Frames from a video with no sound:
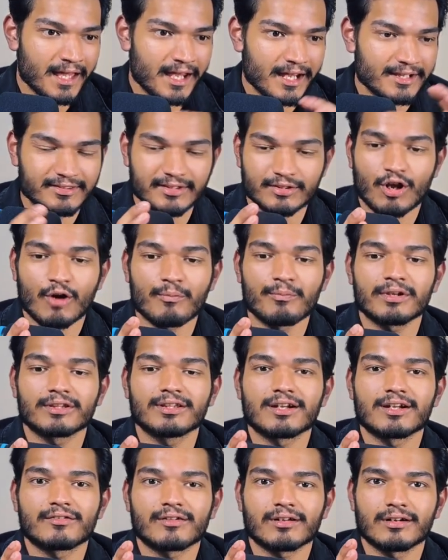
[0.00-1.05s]
It's a topic
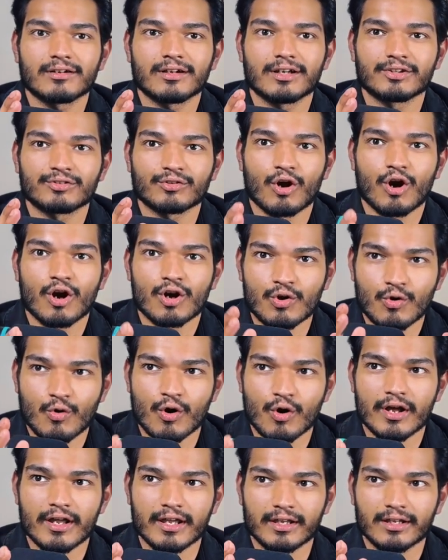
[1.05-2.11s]
that is
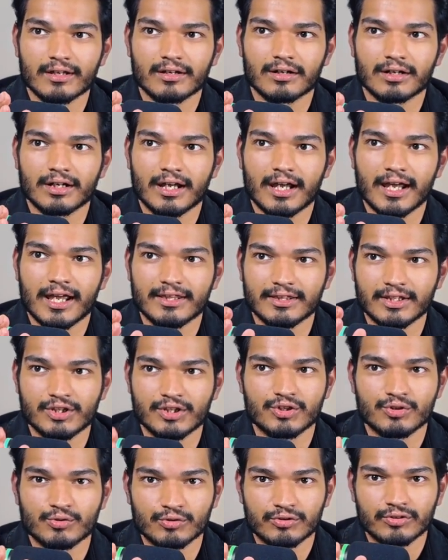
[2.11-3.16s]
ongoing in the
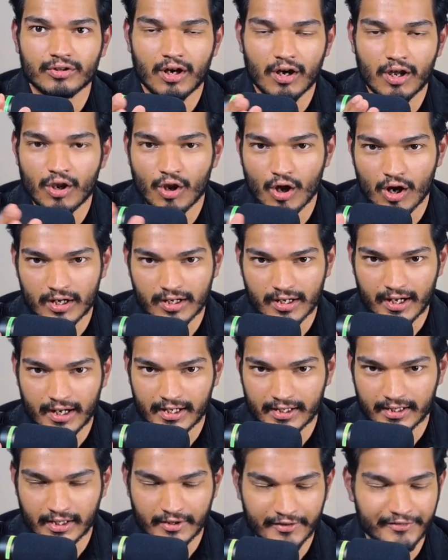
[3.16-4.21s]
news a lot
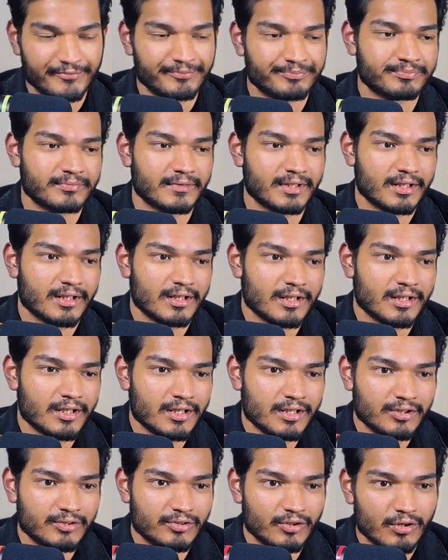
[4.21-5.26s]
right now.
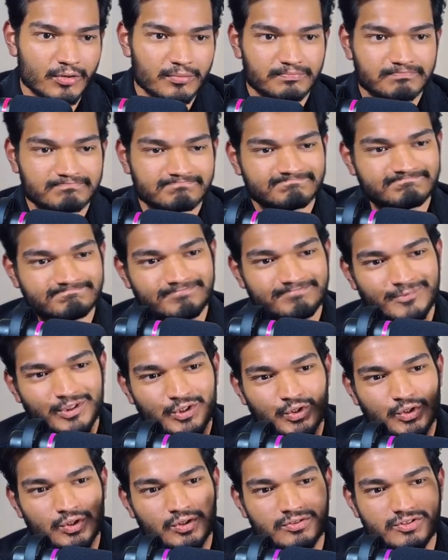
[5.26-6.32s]
So,
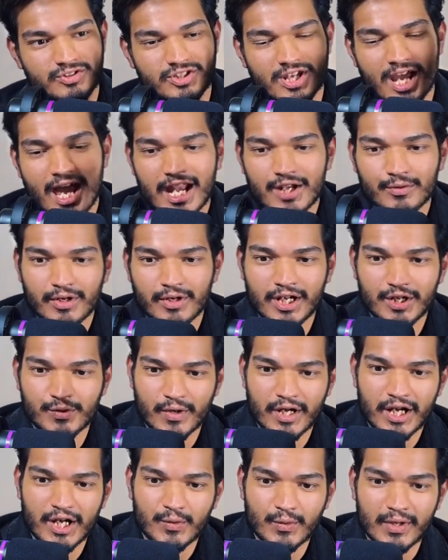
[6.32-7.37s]
January
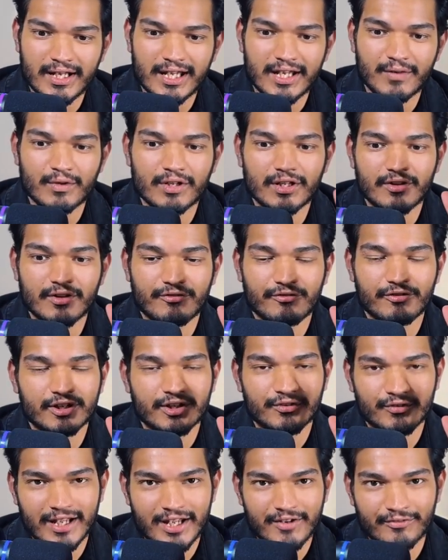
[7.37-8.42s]
2020, when for
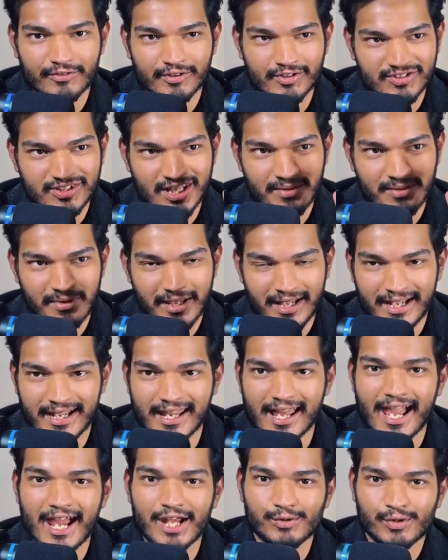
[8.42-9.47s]
the very first time,
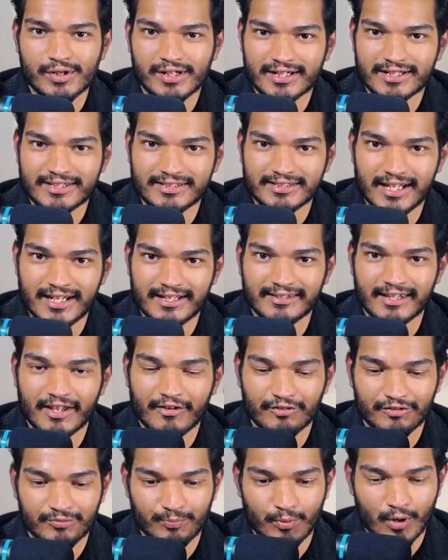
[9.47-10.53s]
India and United States
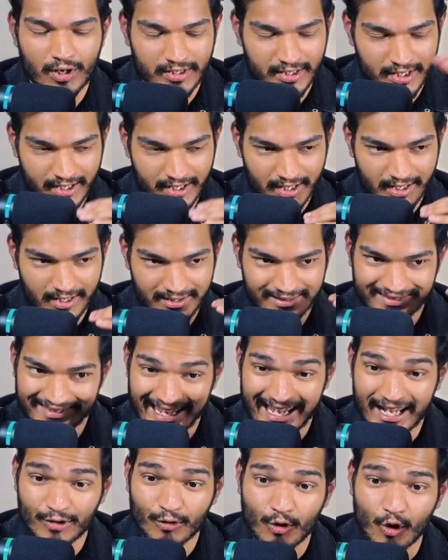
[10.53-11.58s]
have spotted
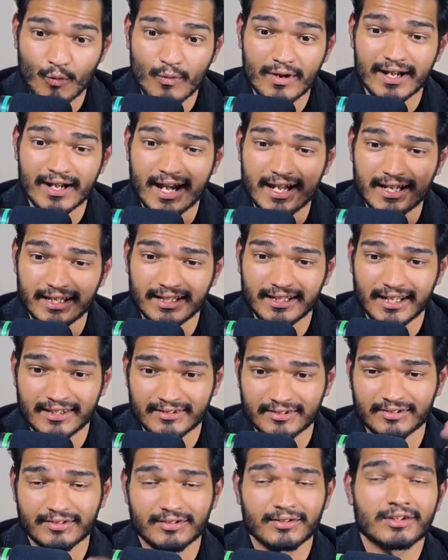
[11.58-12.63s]
their COVID-19
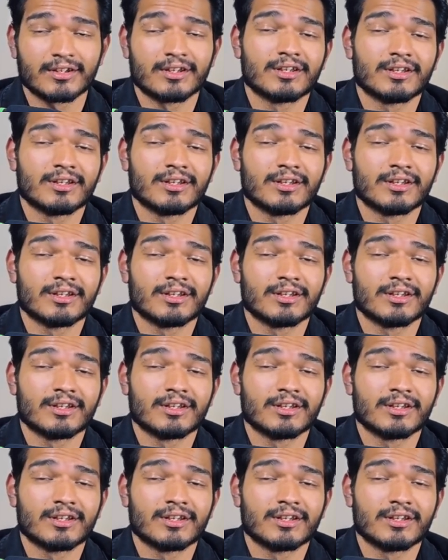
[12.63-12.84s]
cases.